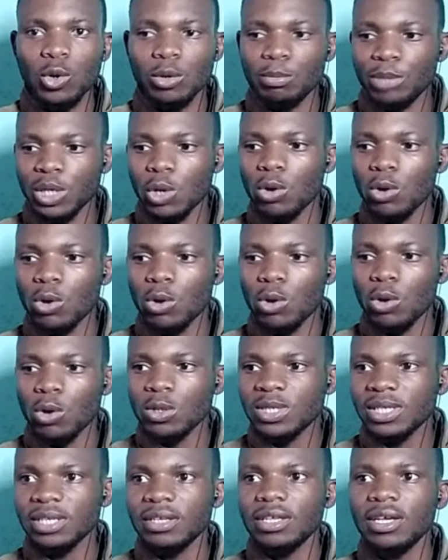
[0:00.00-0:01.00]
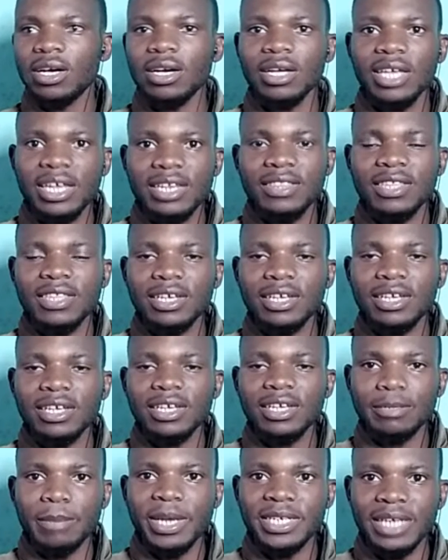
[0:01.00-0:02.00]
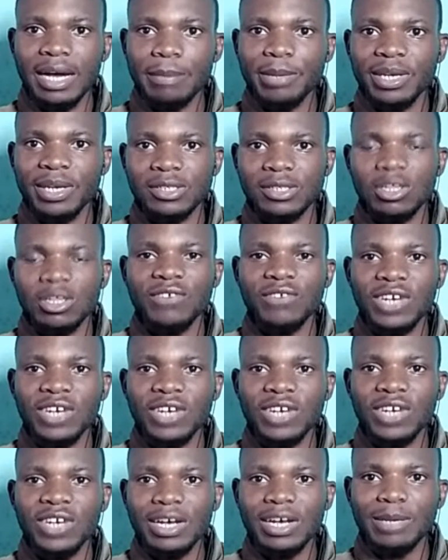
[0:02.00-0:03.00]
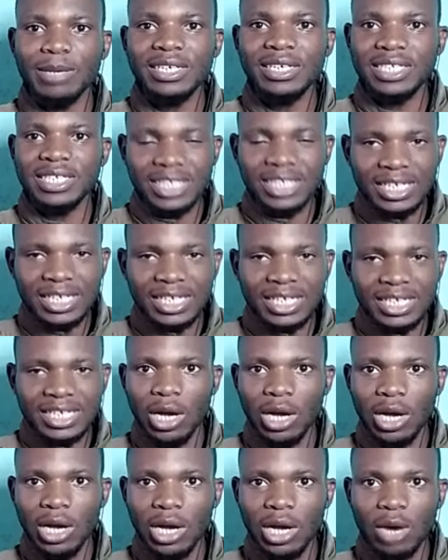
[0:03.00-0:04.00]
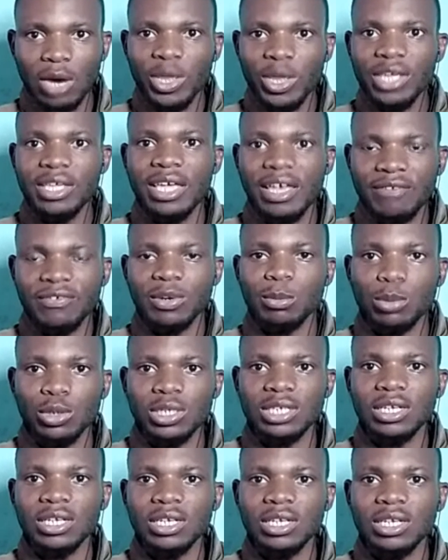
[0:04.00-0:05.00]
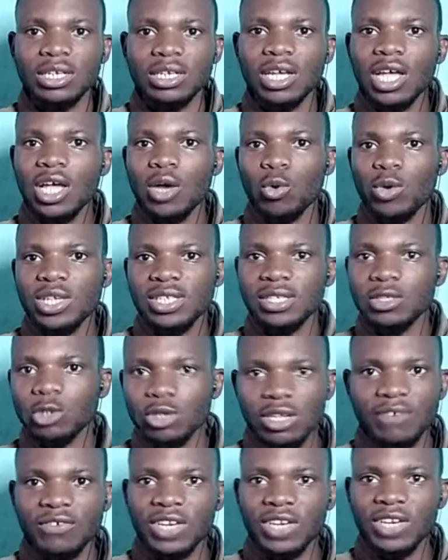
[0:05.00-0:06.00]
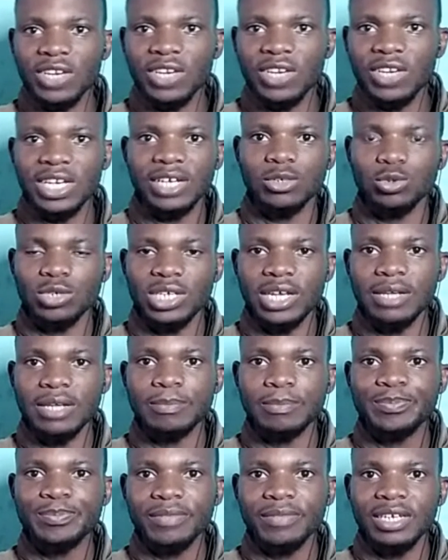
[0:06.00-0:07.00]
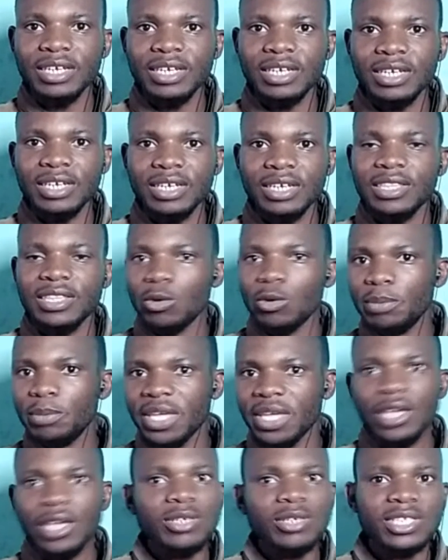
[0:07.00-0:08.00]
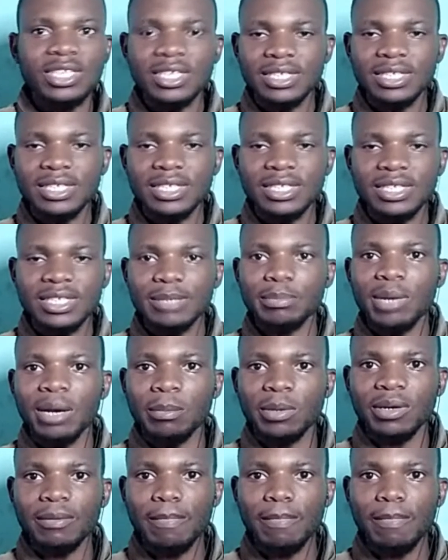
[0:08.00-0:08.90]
because anything might happen. South Africa might chase away everybody who is in South Africa today, and there will be chaos in Zimbabwe.